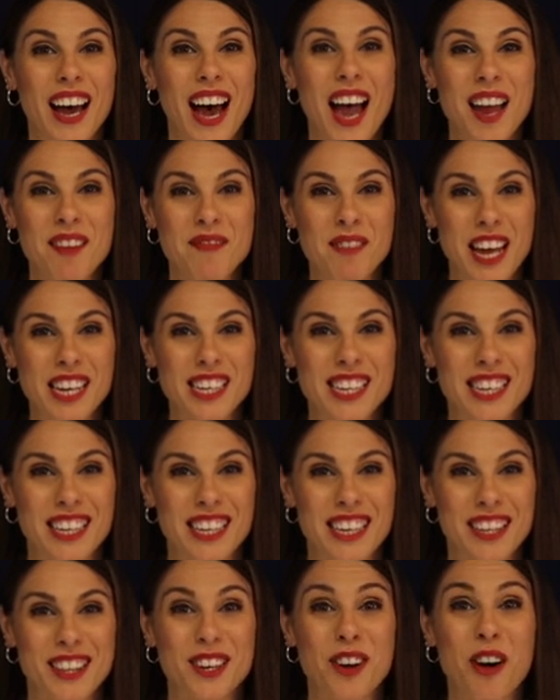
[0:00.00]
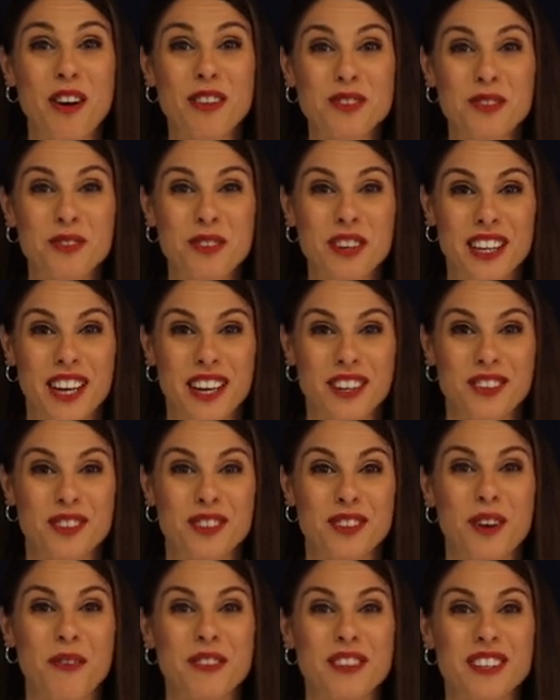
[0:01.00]
I'm Natalie, the Cultural
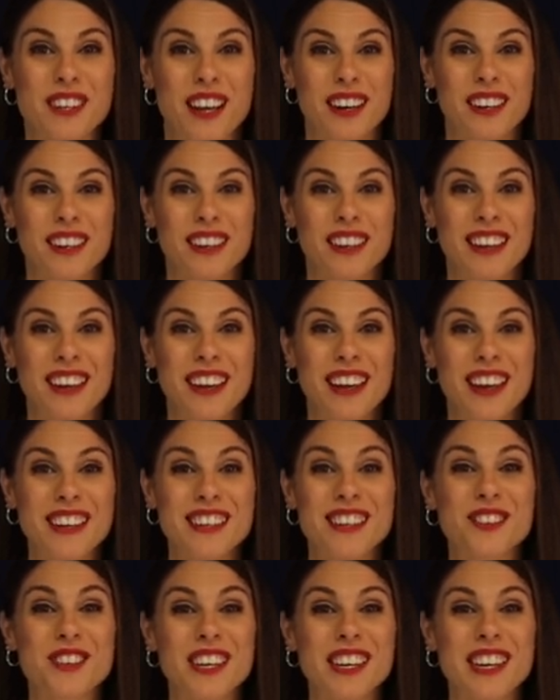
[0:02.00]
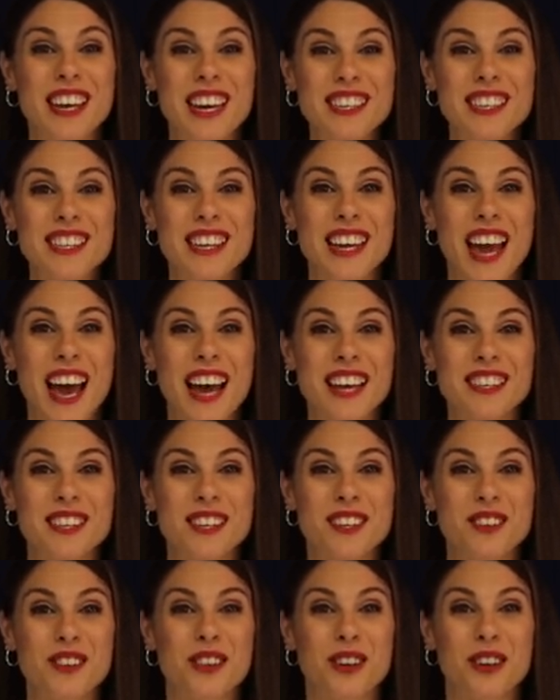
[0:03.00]
Collections Officer. Did you guess the
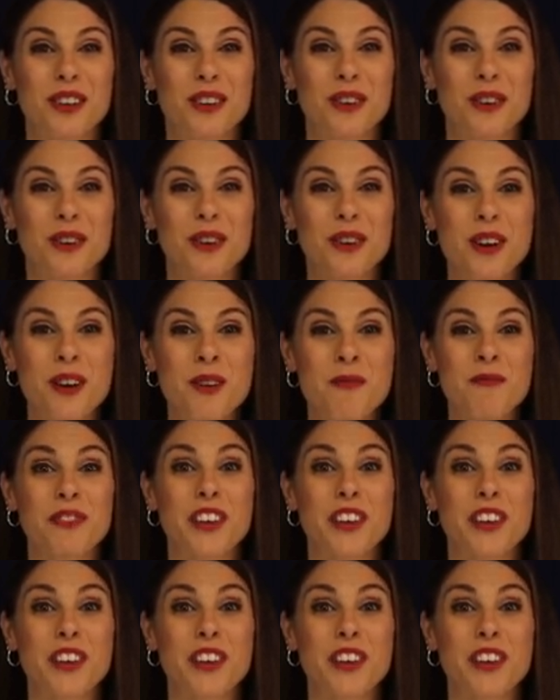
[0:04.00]
answer to the clue?